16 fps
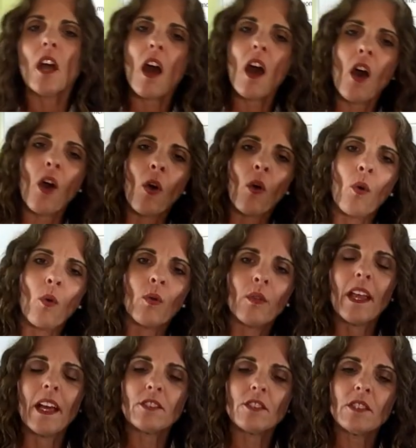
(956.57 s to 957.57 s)
no,
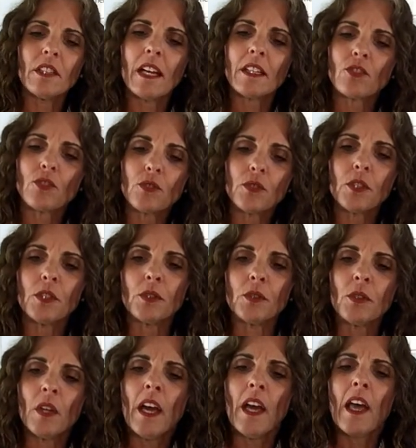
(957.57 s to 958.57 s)
that's not true.
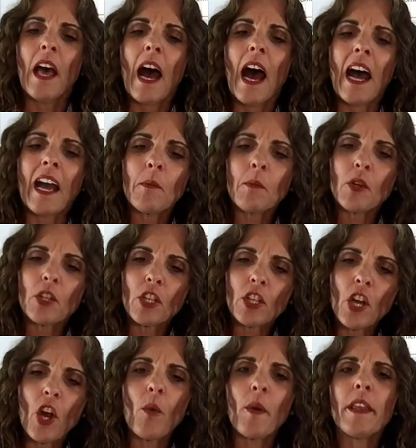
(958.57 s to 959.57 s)
I'm going to
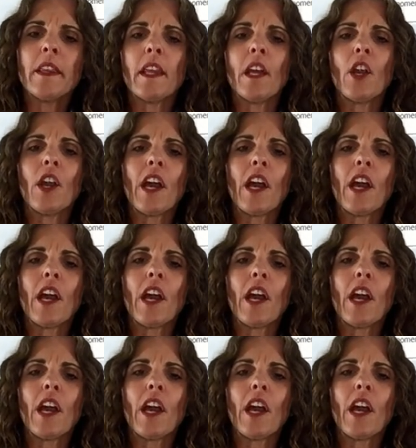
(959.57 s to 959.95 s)
go in there,